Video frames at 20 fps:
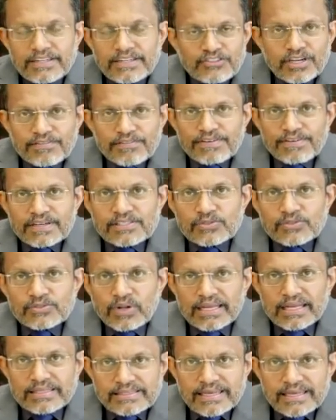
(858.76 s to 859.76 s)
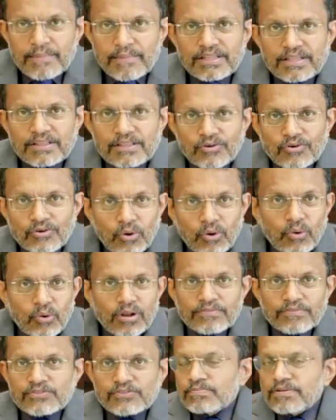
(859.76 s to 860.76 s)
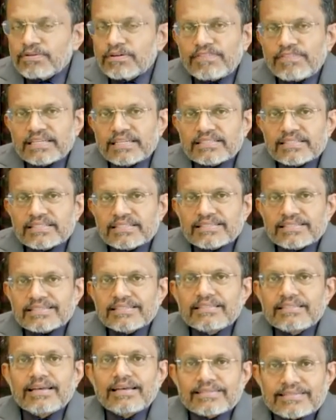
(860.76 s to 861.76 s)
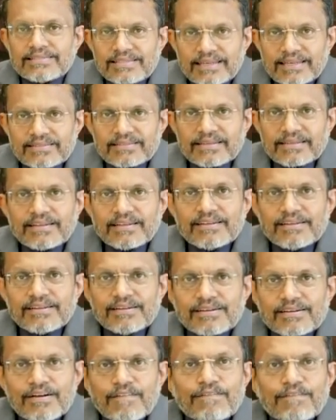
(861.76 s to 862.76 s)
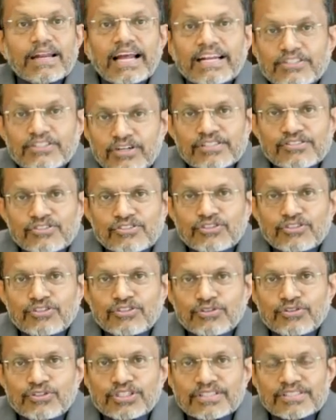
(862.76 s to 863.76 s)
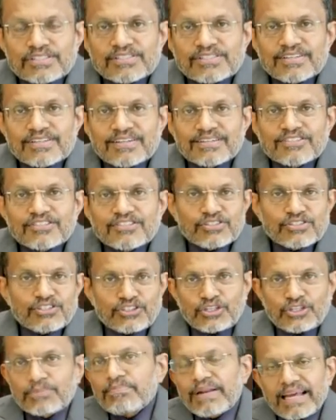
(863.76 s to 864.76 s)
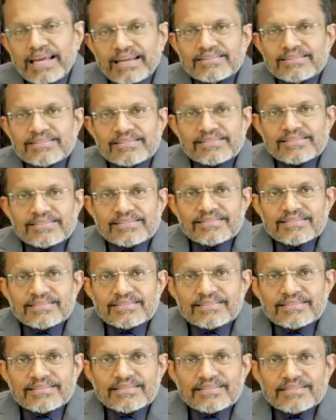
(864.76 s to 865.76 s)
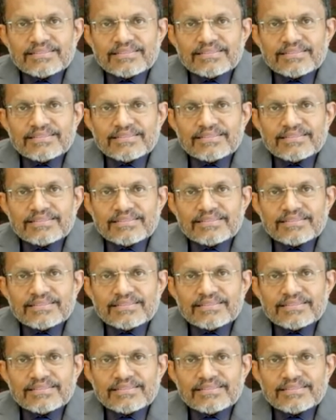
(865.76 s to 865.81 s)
The NGFS will examine the role of supervisors in assessing financial institutions' transition plans.